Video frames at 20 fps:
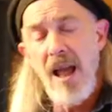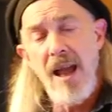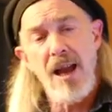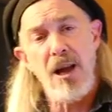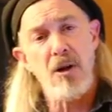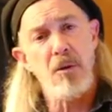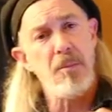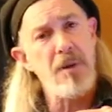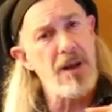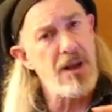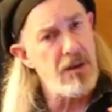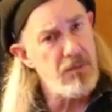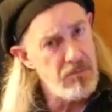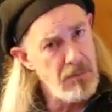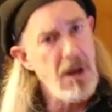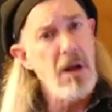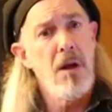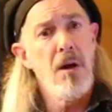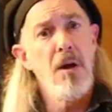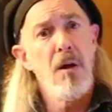it'll be
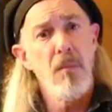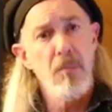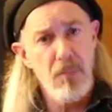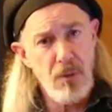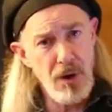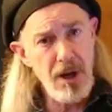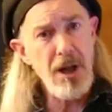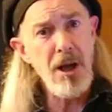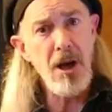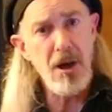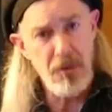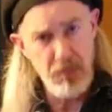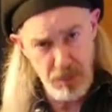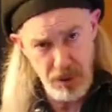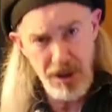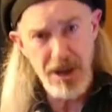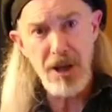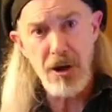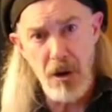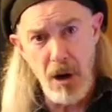
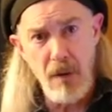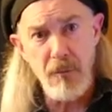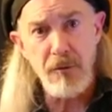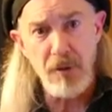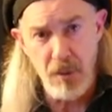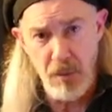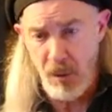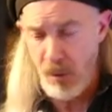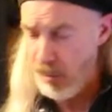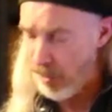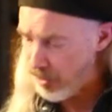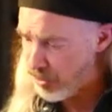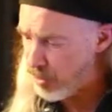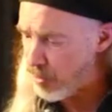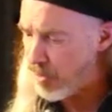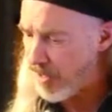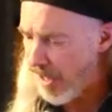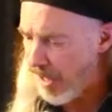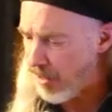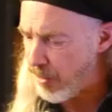pretty comfortable once
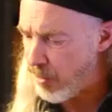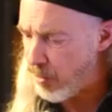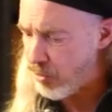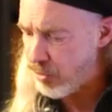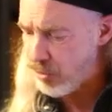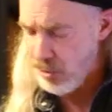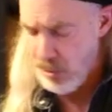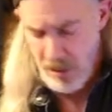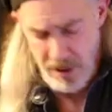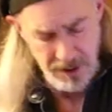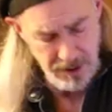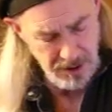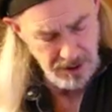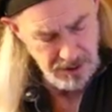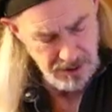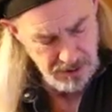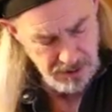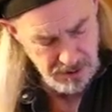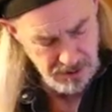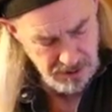you get used to it.
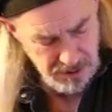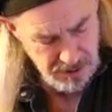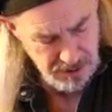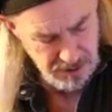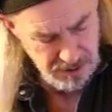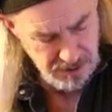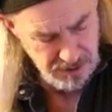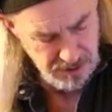And